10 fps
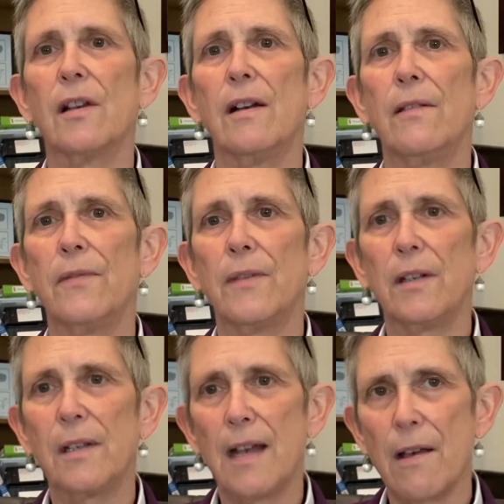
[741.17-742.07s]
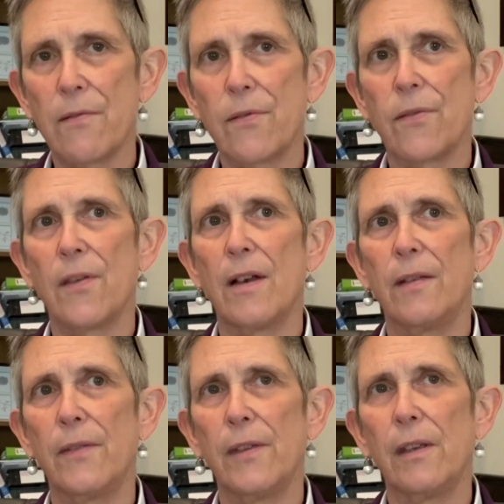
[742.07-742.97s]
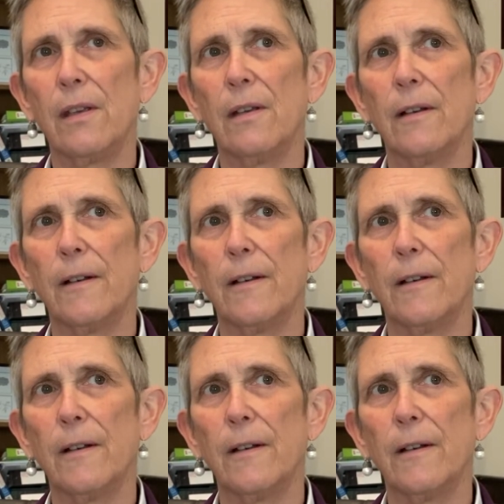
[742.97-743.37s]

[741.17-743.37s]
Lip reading: on the death, on the